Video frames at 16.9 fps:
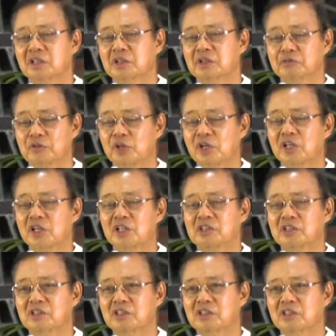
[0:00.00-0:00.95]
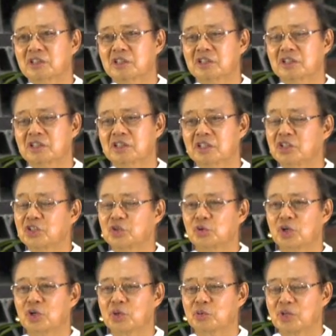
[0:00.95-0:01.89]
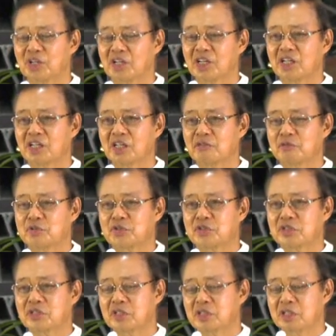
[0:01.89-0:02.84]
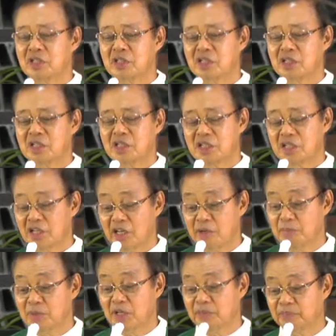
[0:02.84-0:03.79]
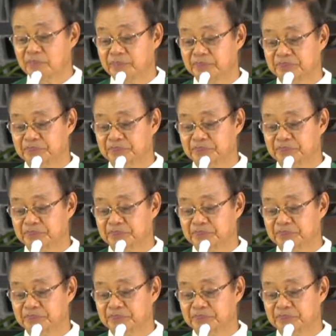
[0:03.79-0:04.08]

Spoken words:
of God into our lives. Amen.